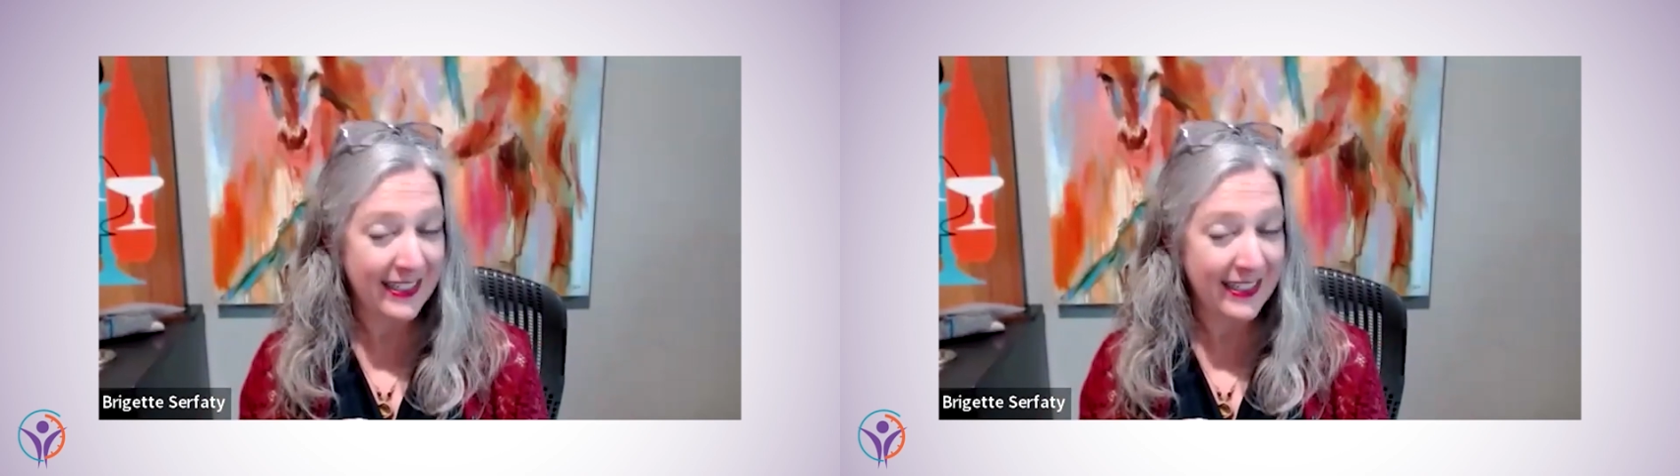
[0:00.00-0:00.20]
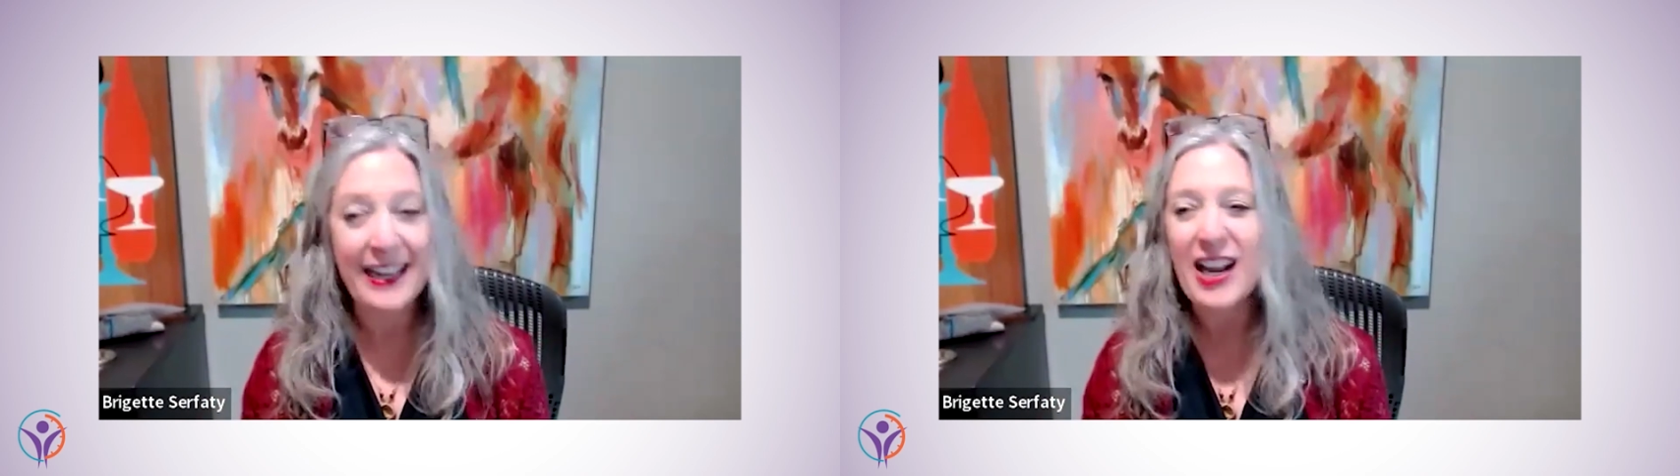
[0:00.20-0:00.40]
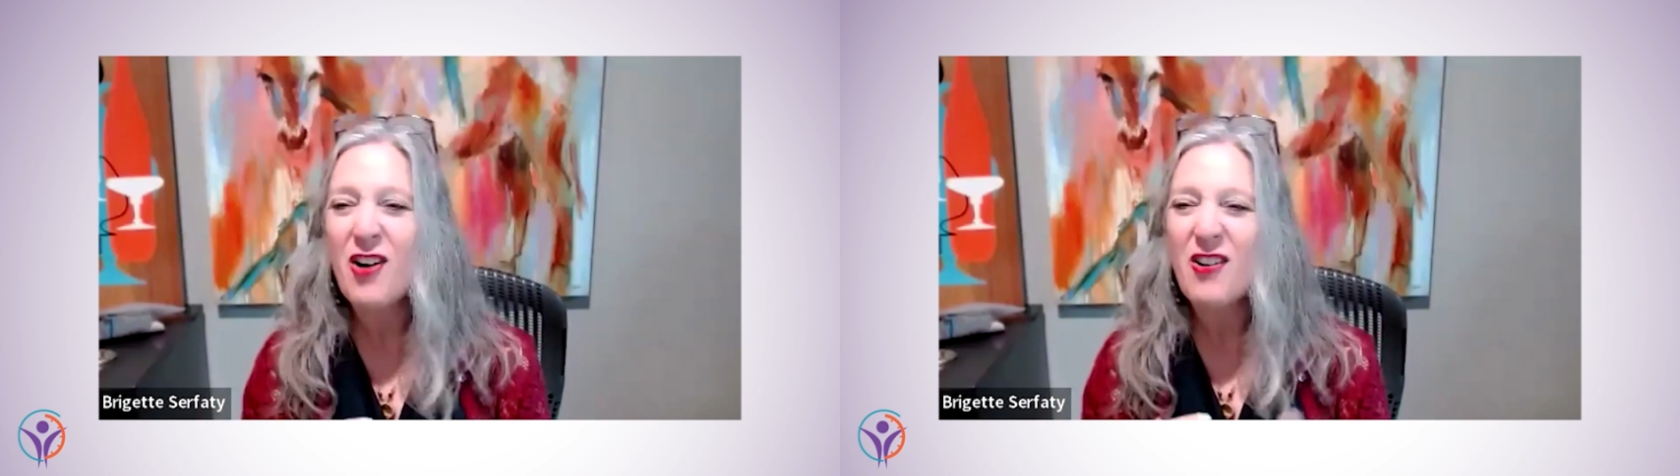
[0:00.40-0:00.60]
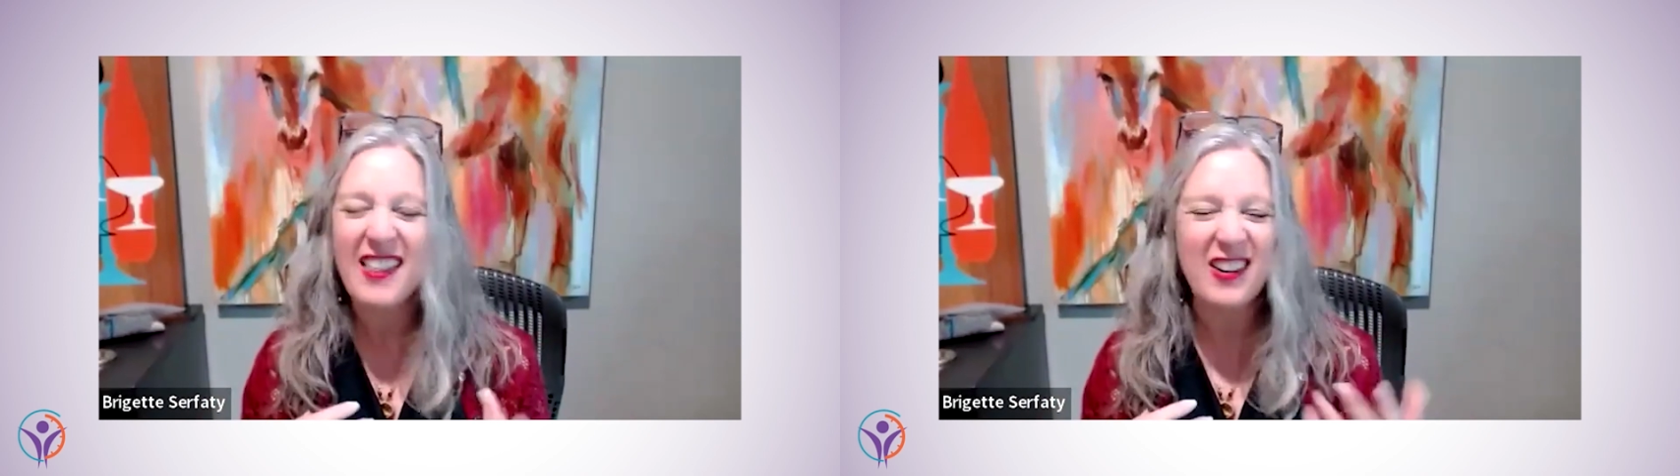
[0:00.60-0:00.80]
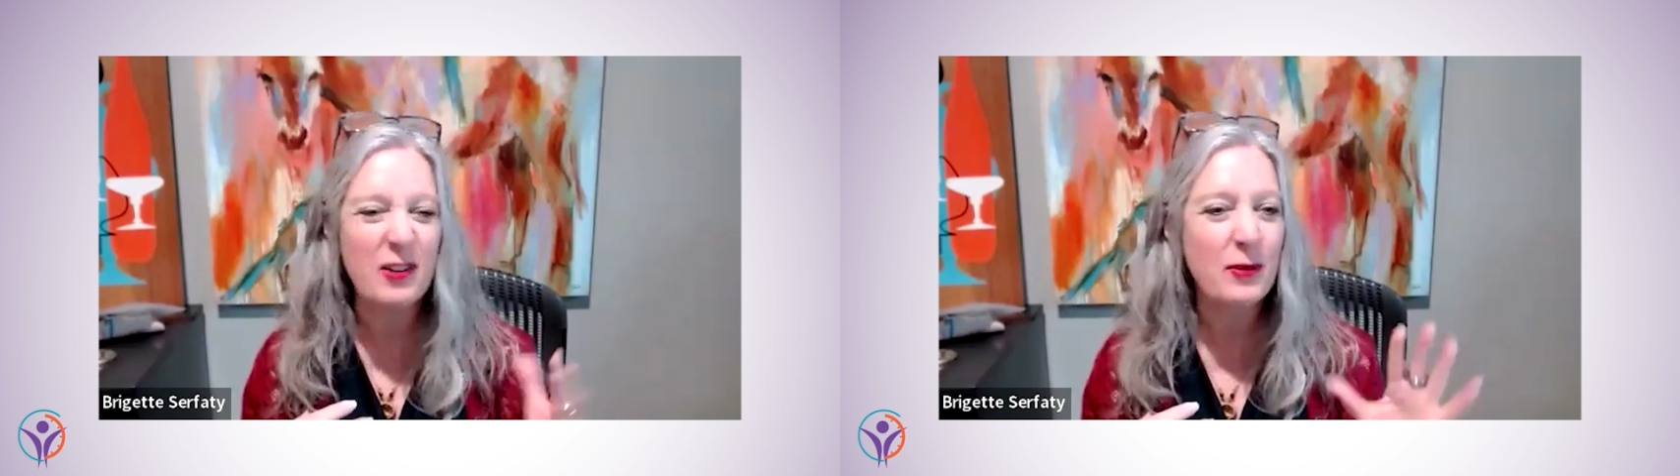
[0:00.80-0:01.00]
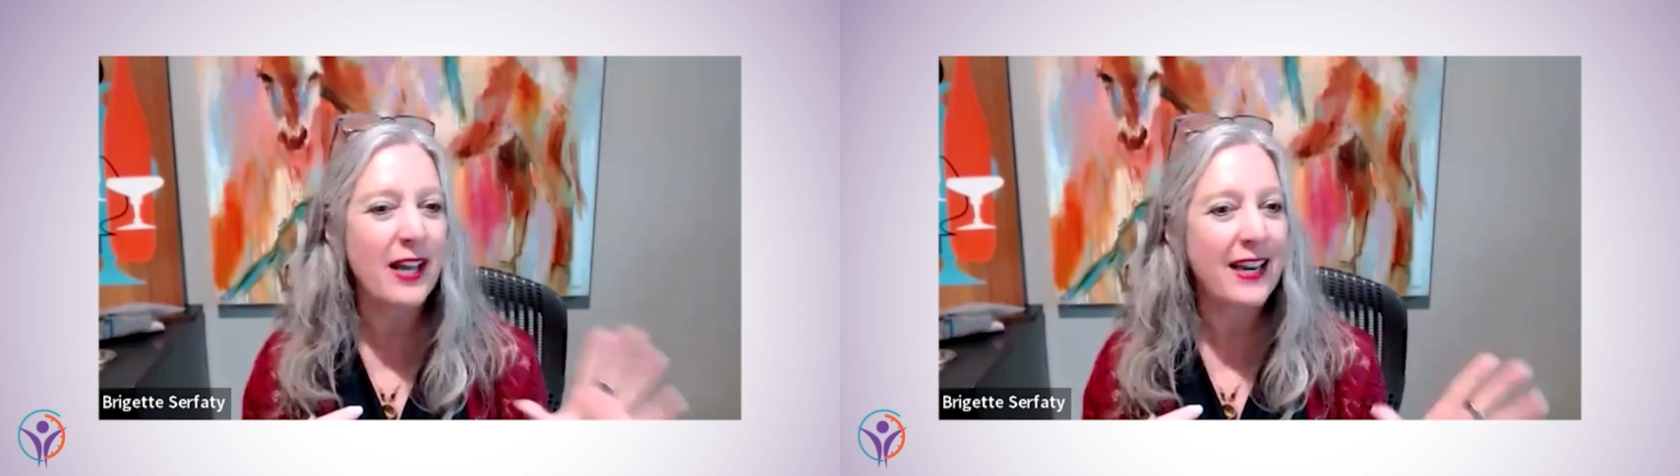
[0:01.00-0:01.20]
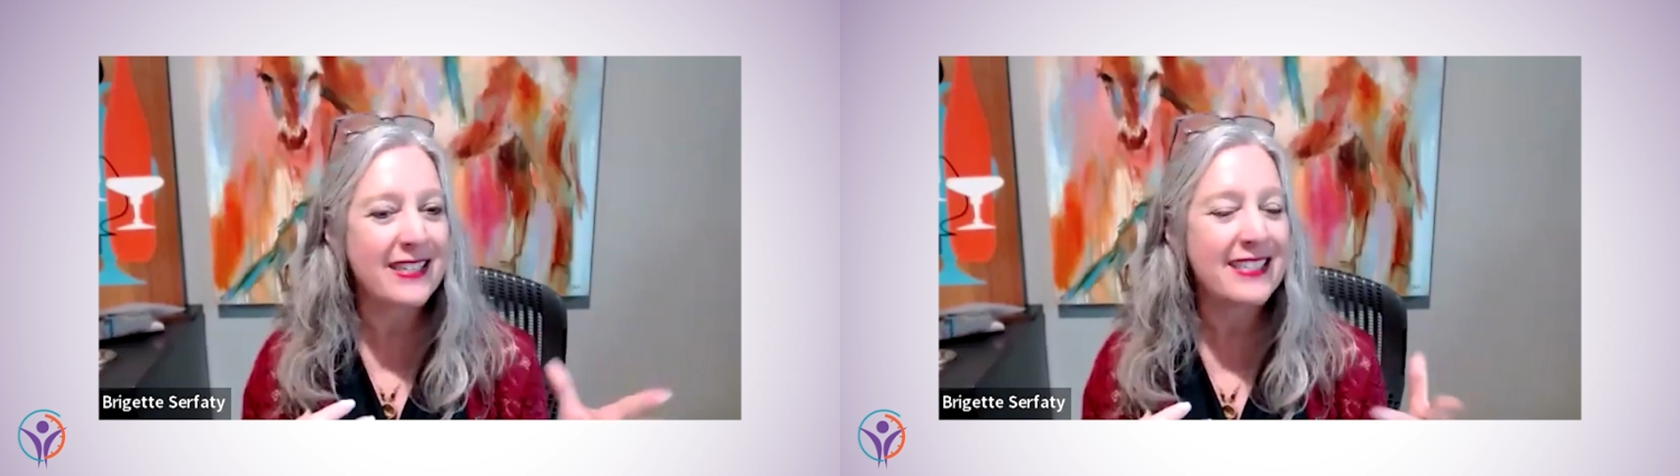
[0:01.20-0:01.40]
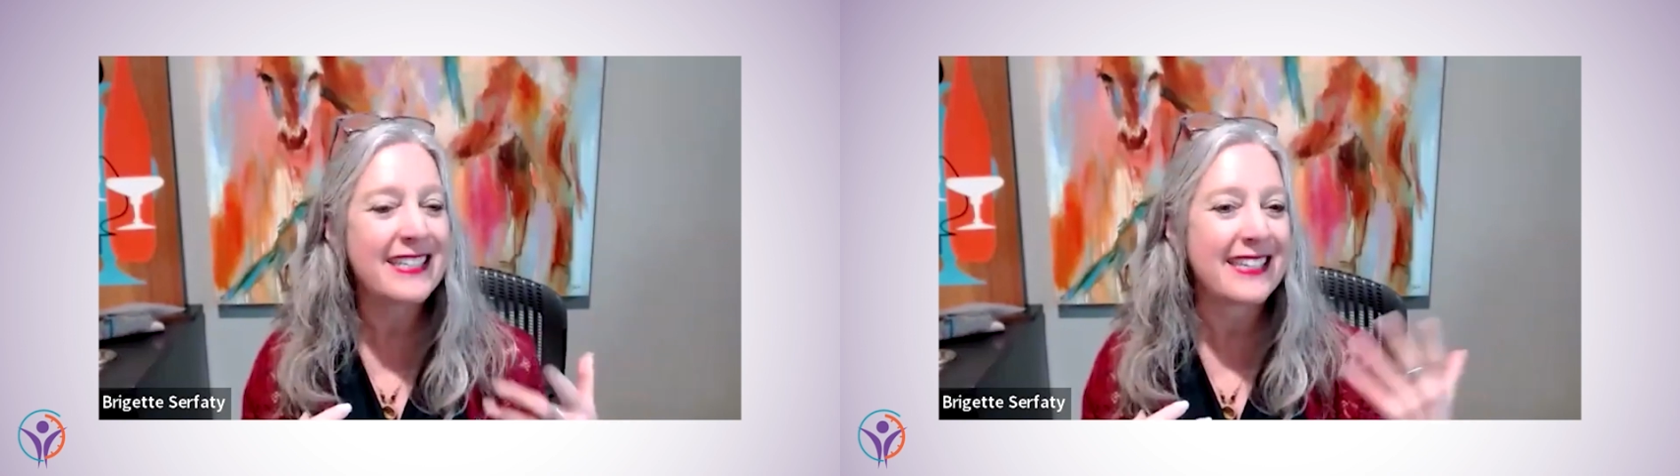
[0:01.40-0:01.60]
Like, oh yeah, you're right. I
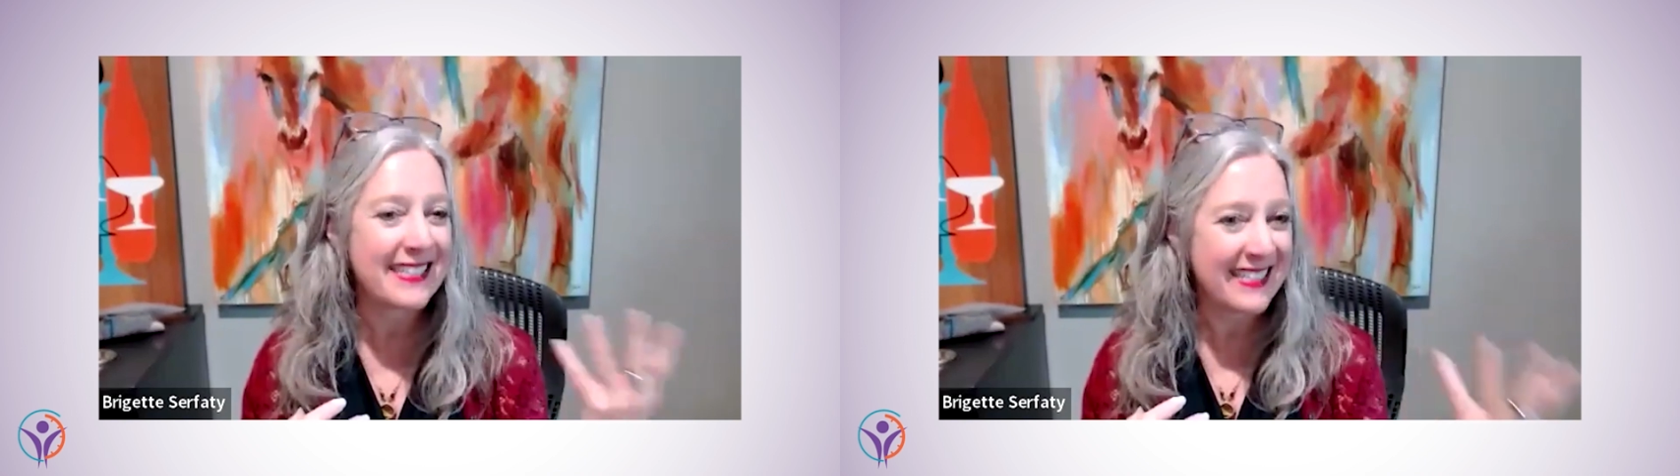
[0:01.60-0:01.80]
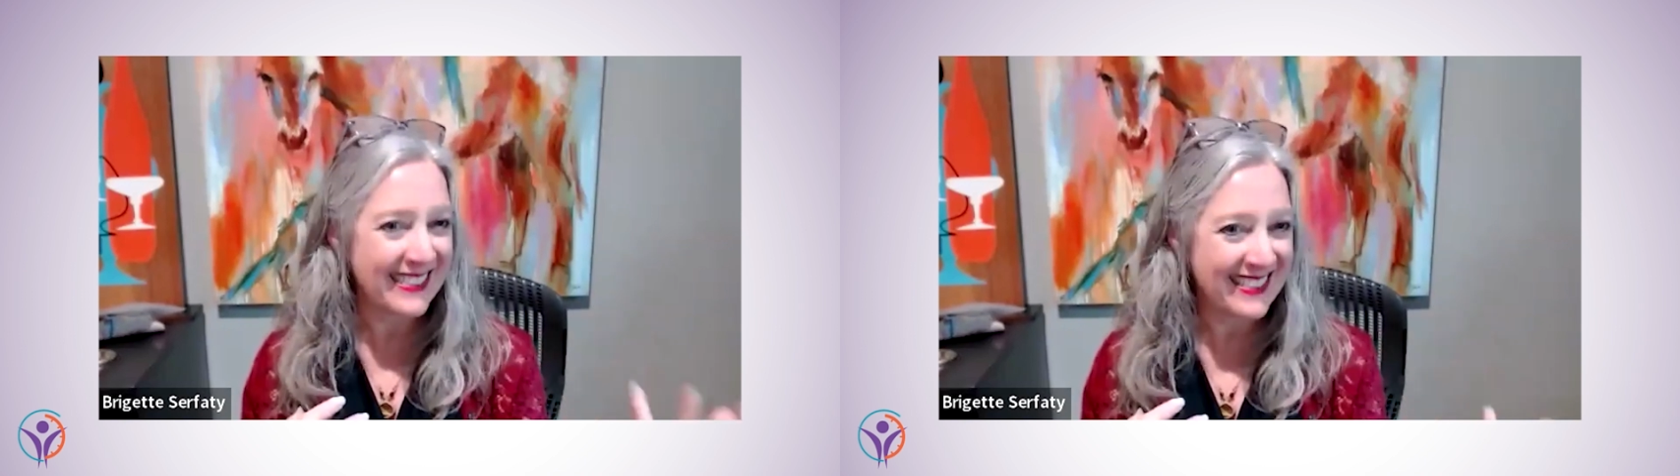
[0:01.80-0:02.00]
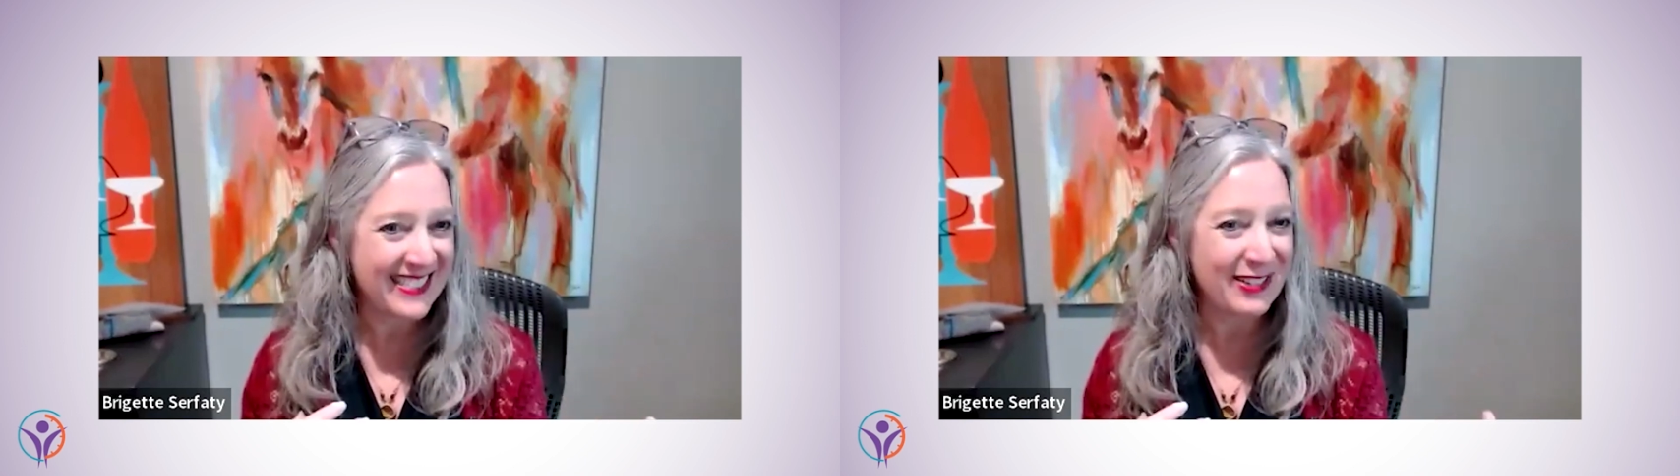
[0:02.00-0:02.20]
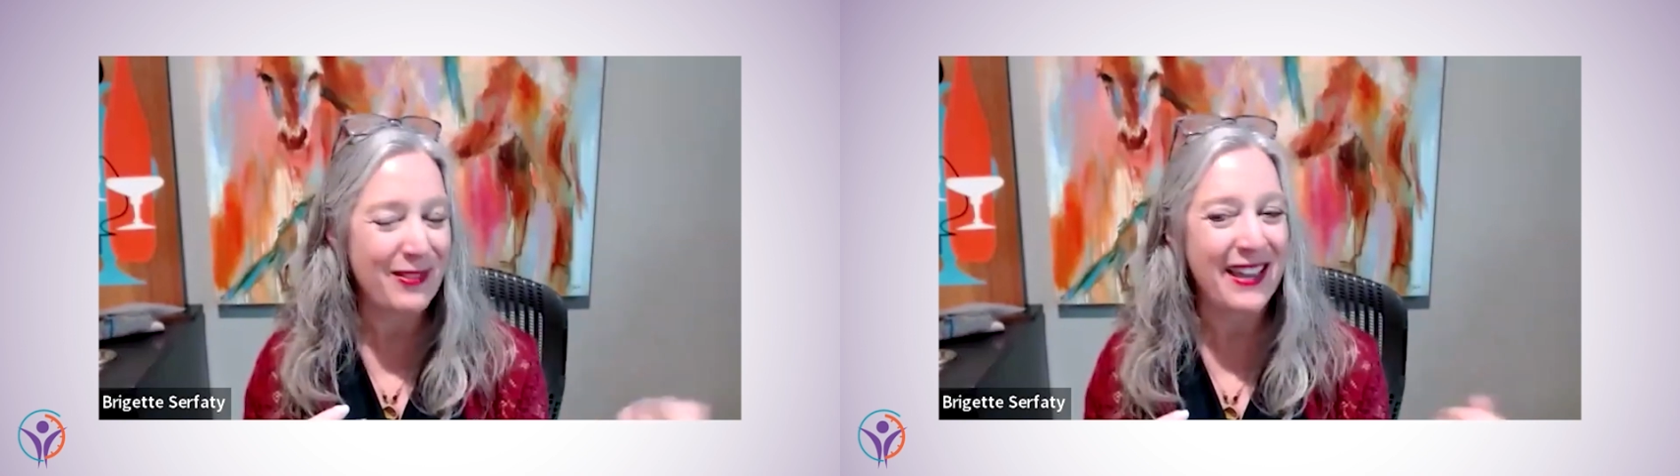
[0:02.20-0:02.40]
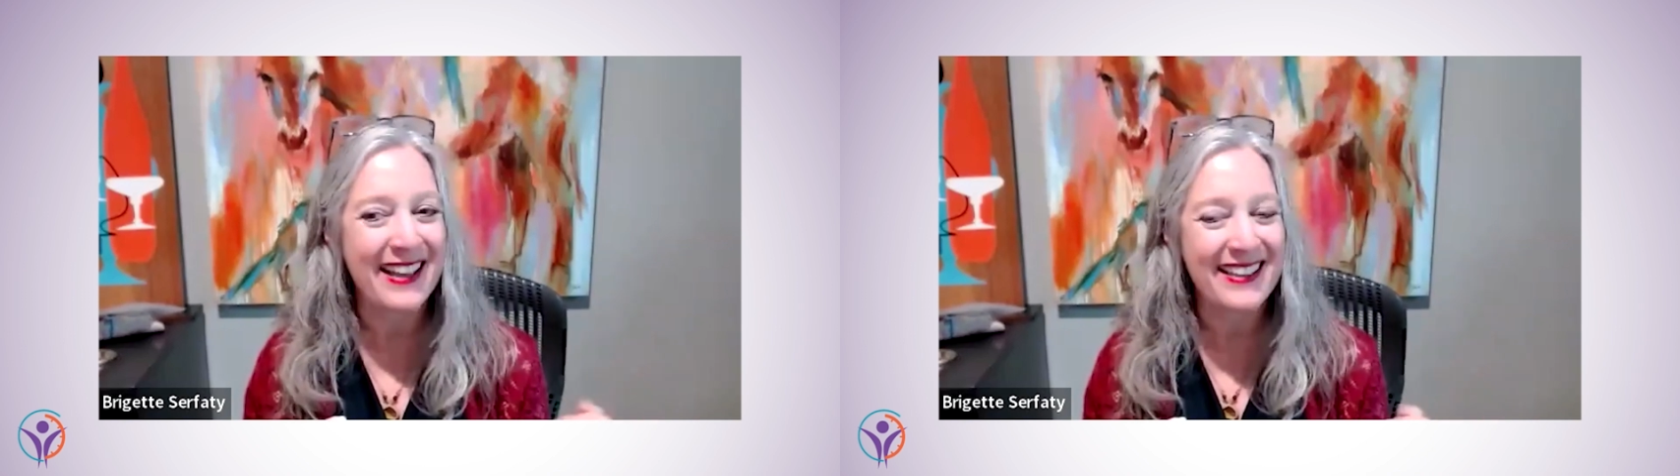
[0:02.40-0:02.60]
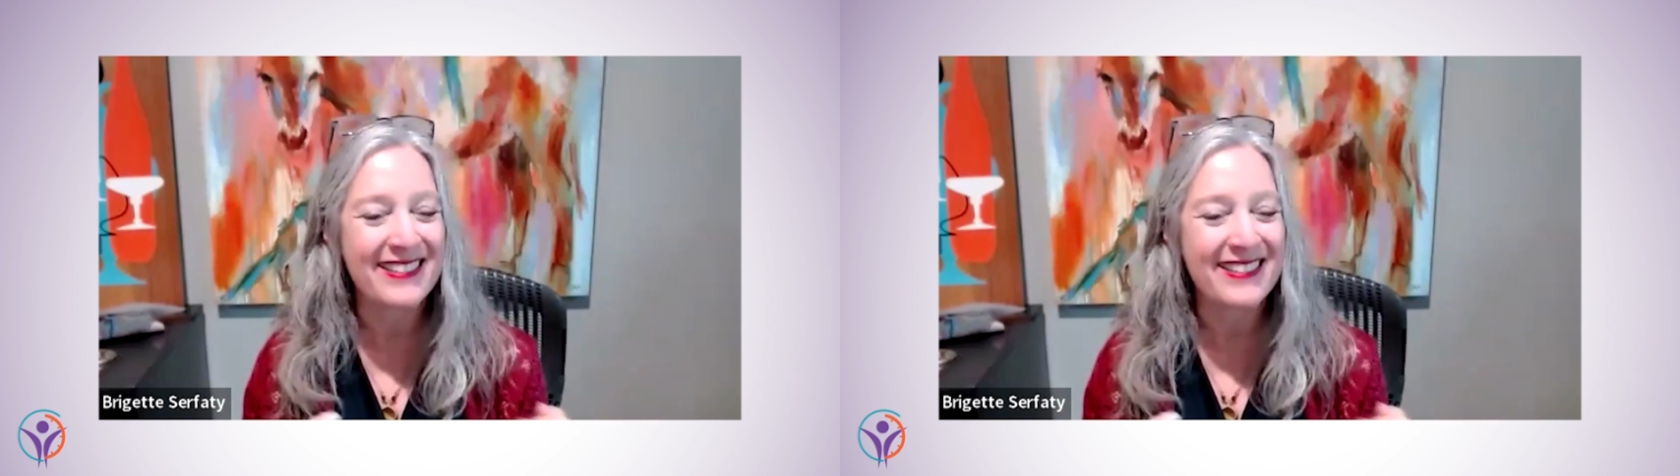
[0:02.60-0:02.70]
did do that.